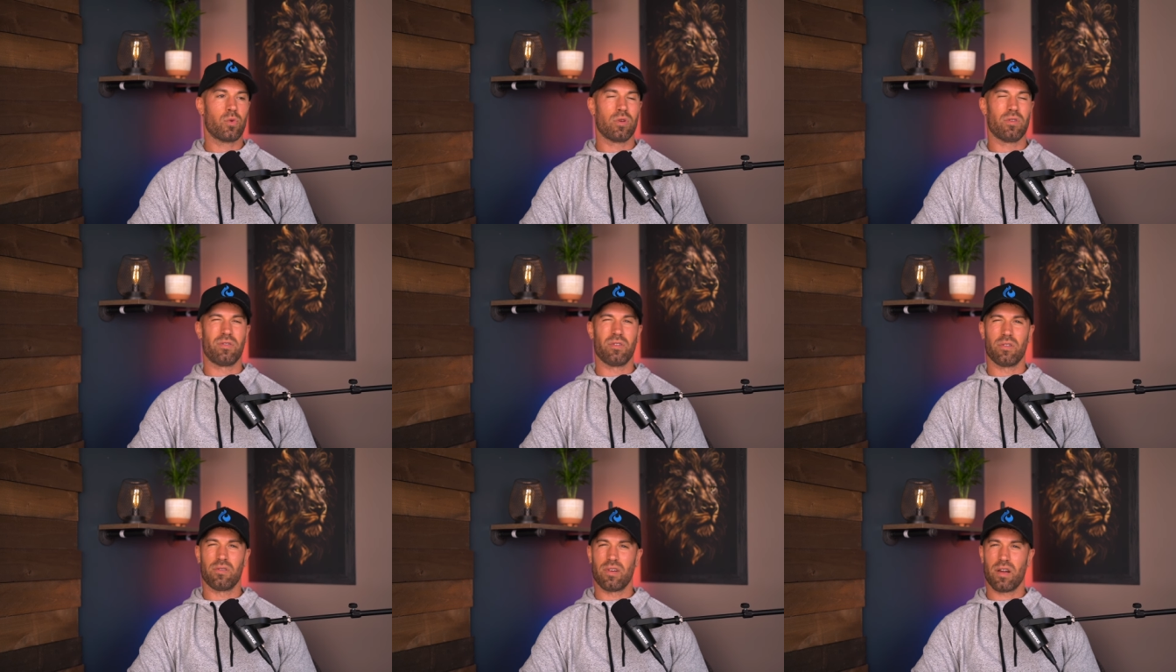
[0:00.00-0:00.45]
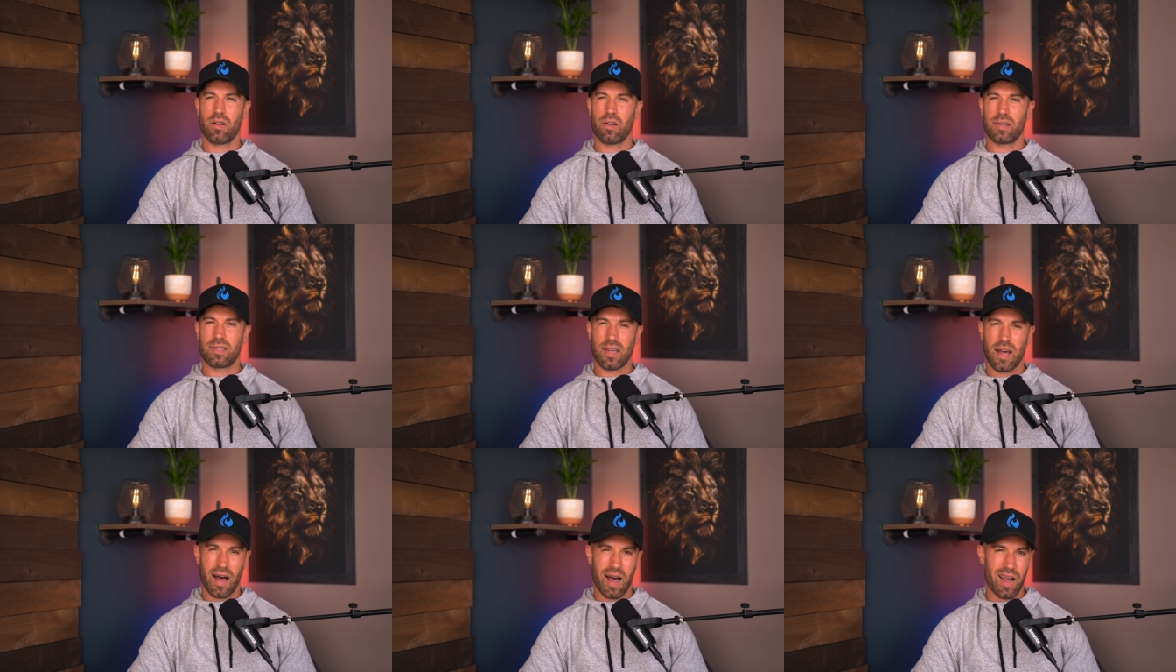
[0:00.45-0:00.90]
We feel
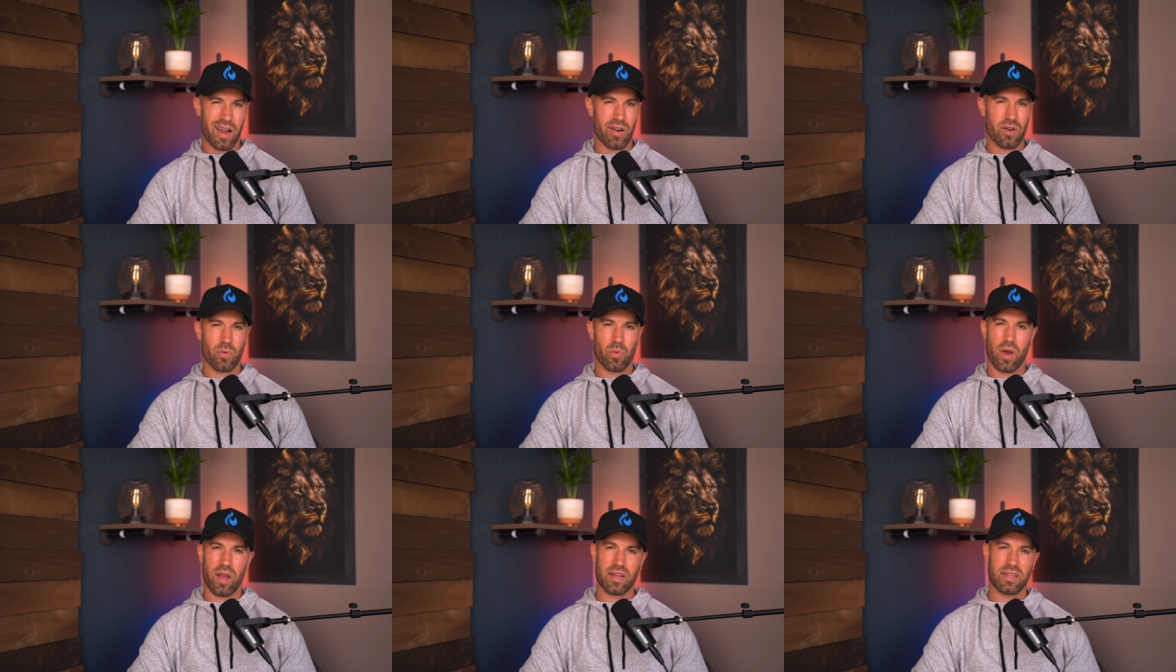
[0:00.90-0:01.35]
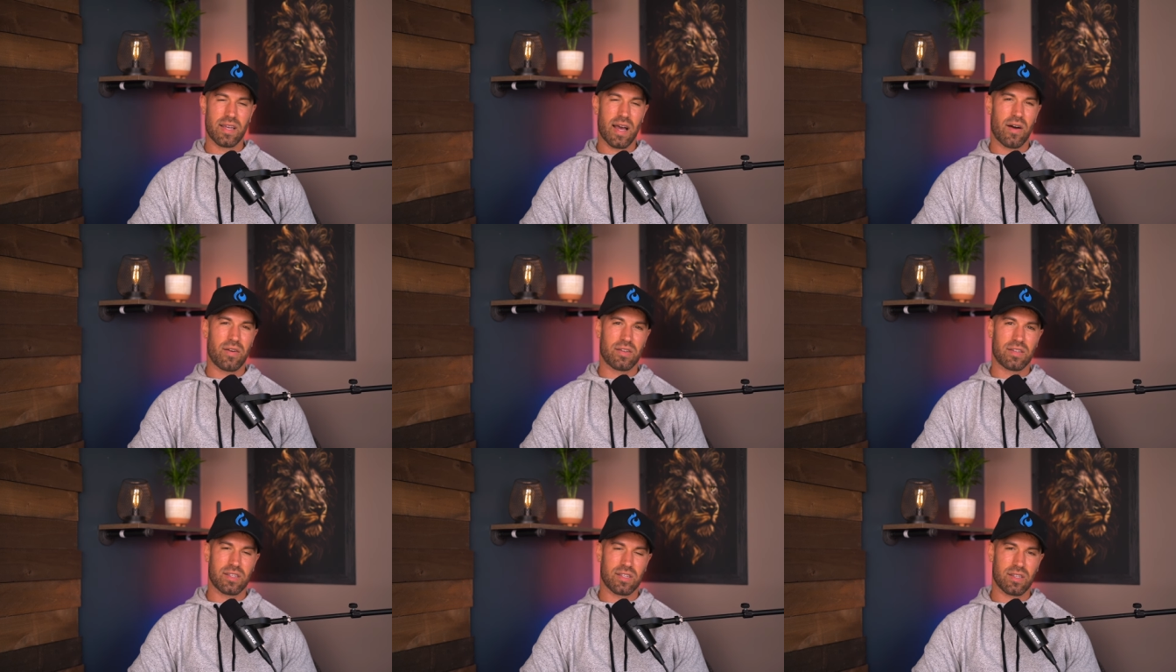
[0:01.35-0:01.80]
very tired, weighed
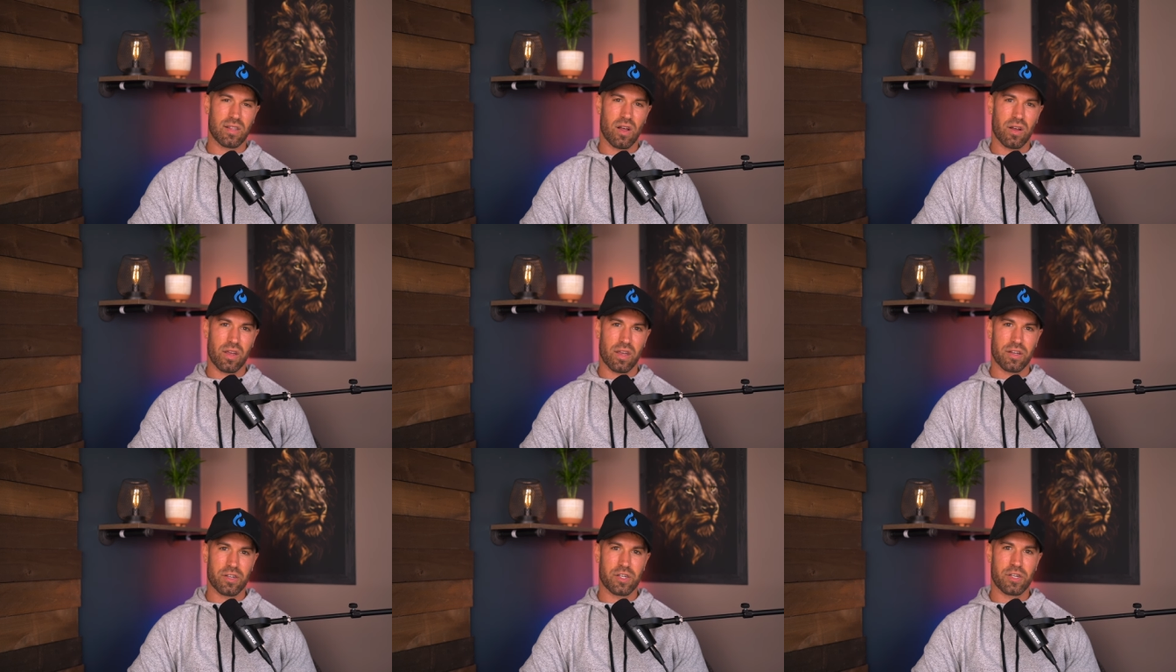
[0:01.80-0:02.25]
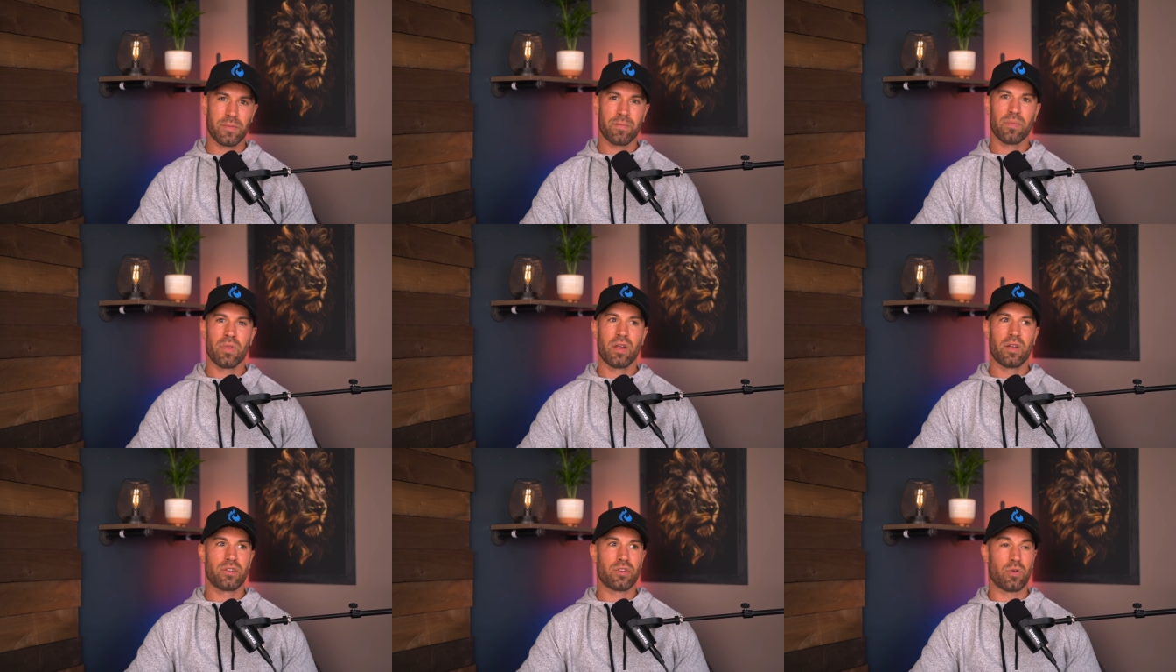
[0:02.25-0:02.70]
down, and sluggish.
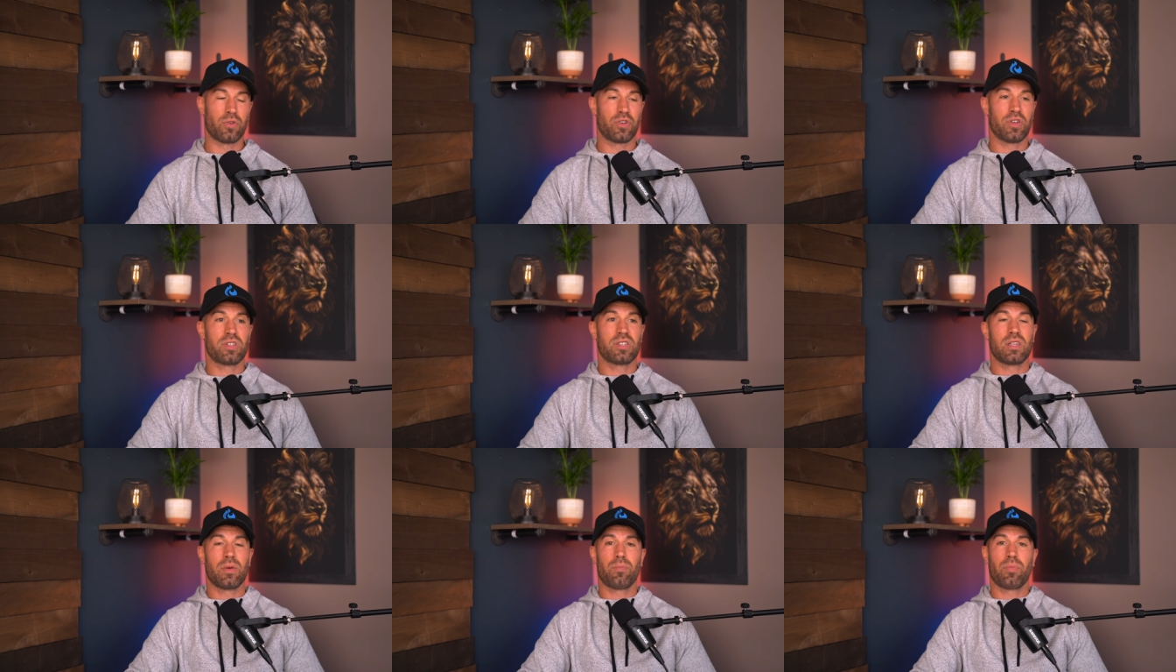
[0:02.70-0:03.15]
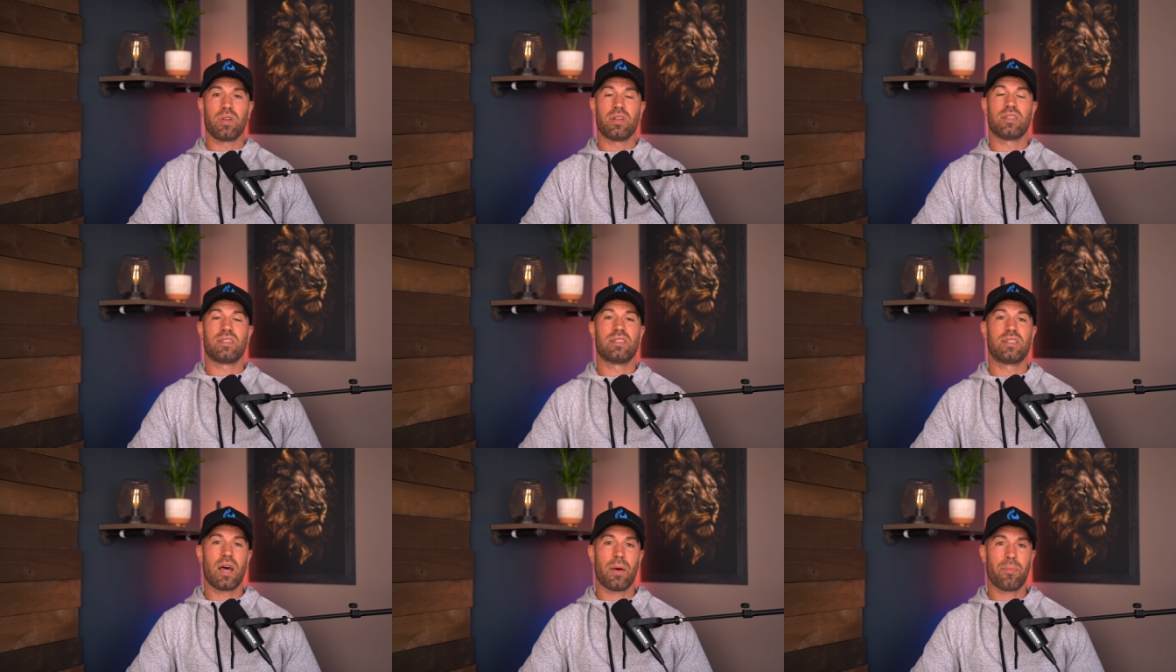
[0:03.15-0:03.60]
So just simply
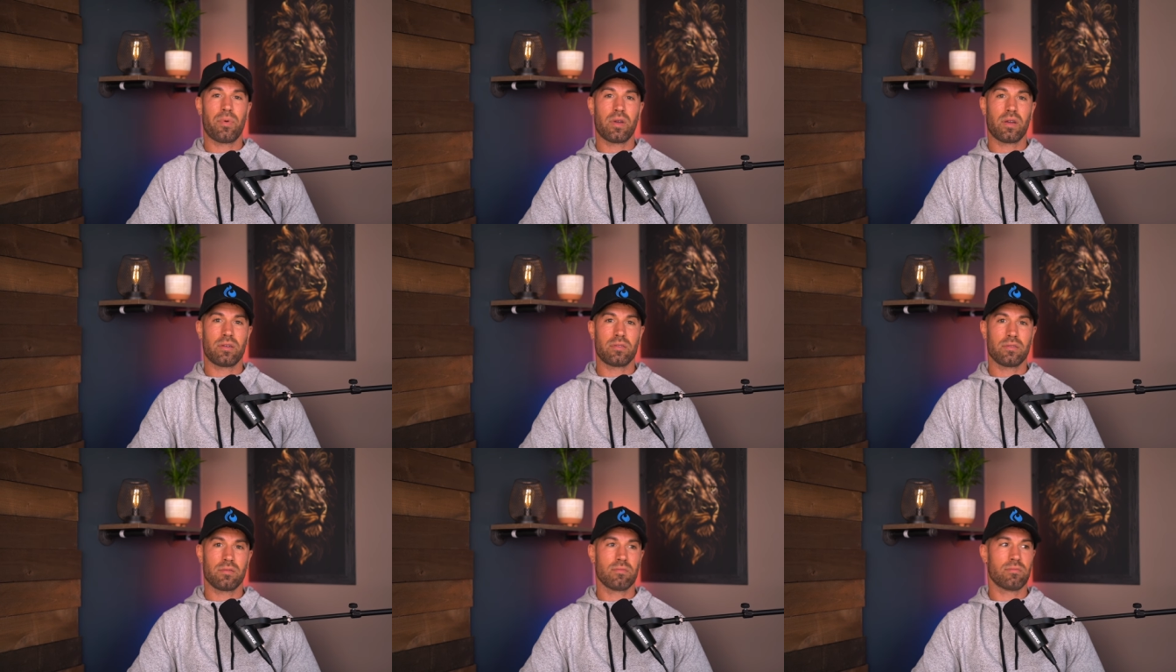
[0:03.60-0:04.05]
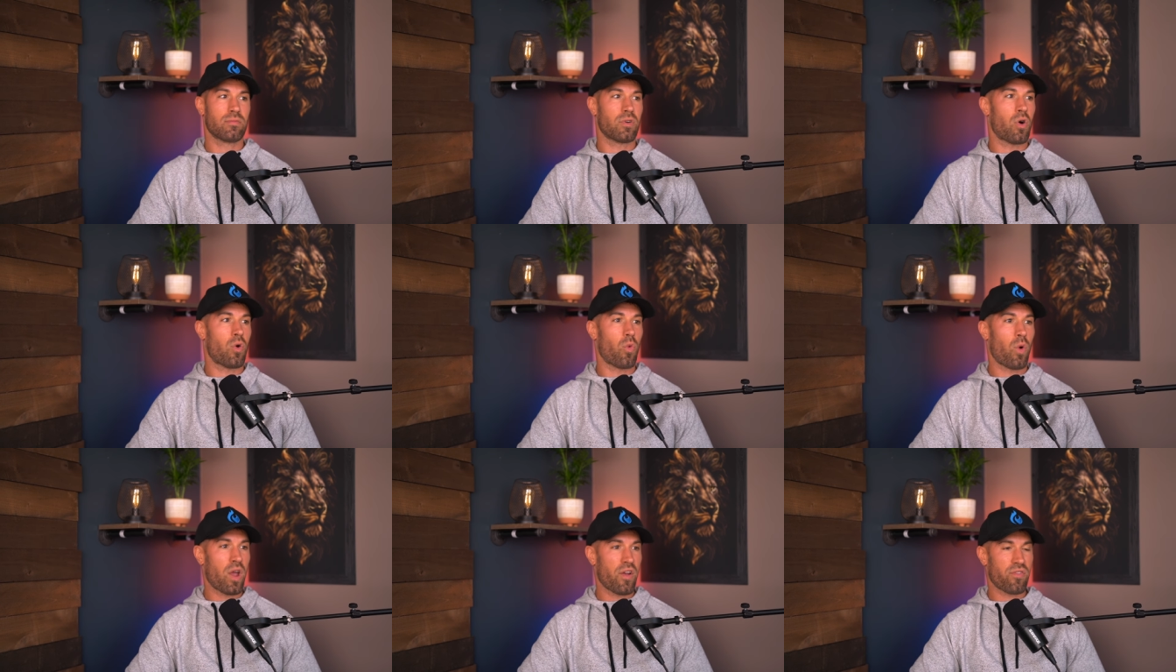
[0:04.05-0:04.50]
stepping
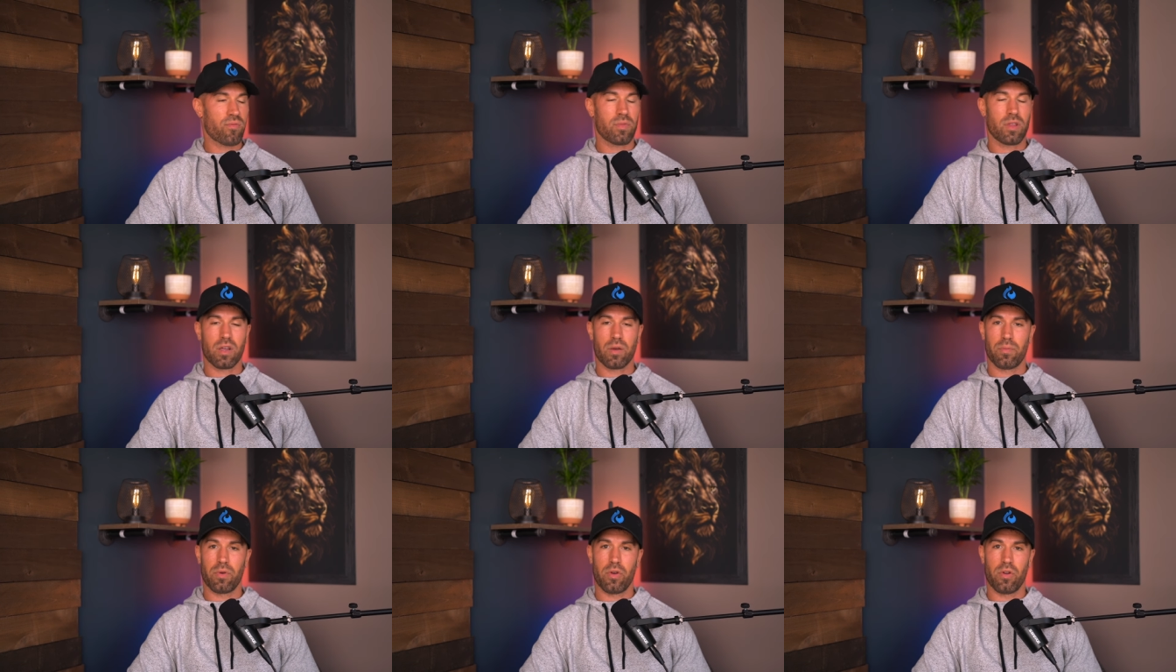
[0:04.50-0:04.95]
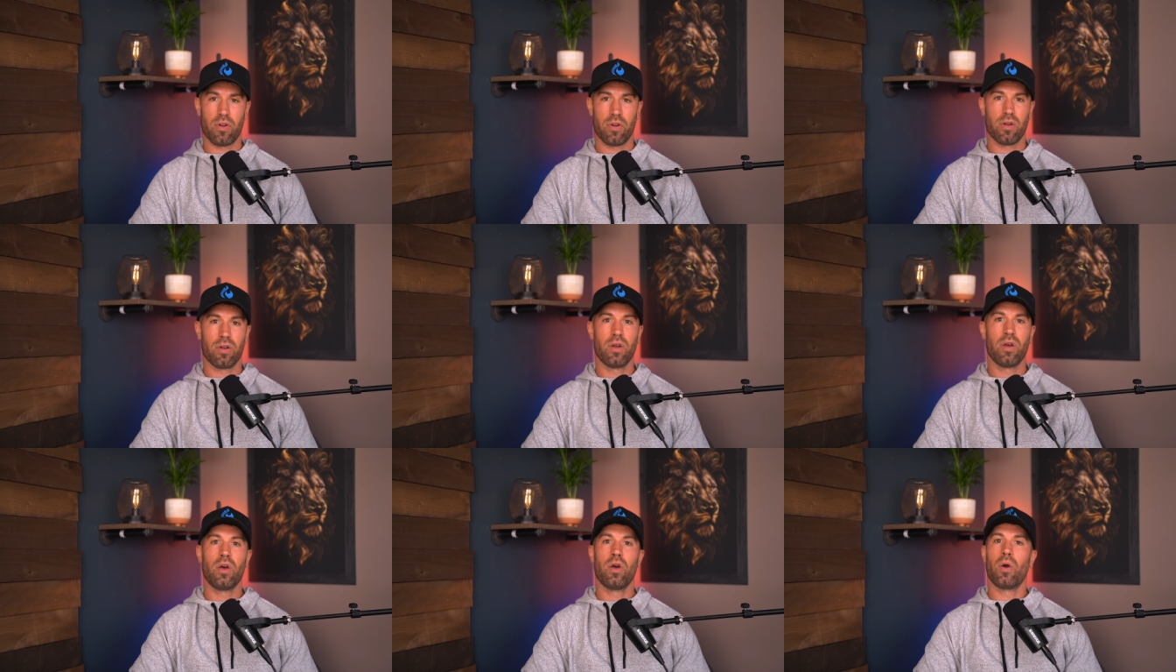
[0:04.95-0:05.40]
away from the
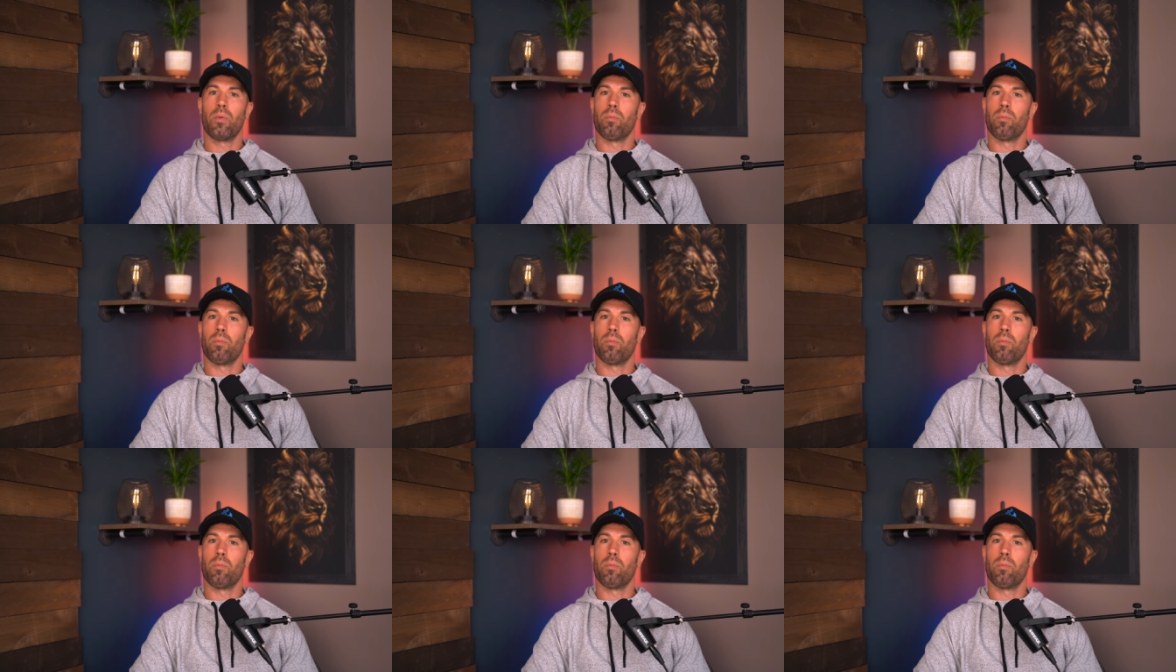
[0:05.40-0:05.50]
computer,